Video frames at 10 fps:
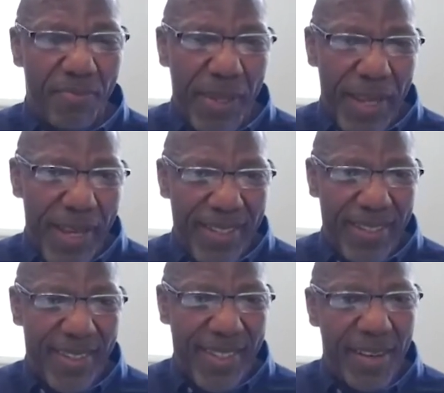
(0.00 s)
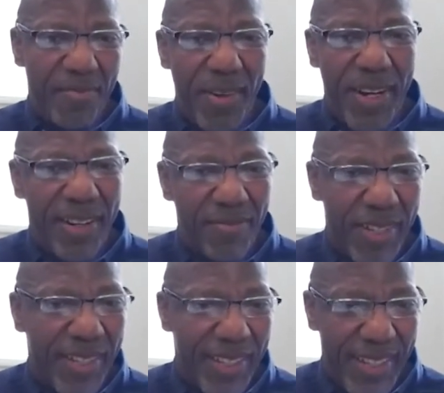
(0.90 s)
placed somewhere
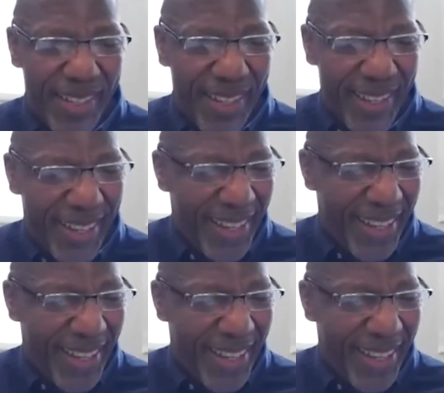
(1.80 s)
really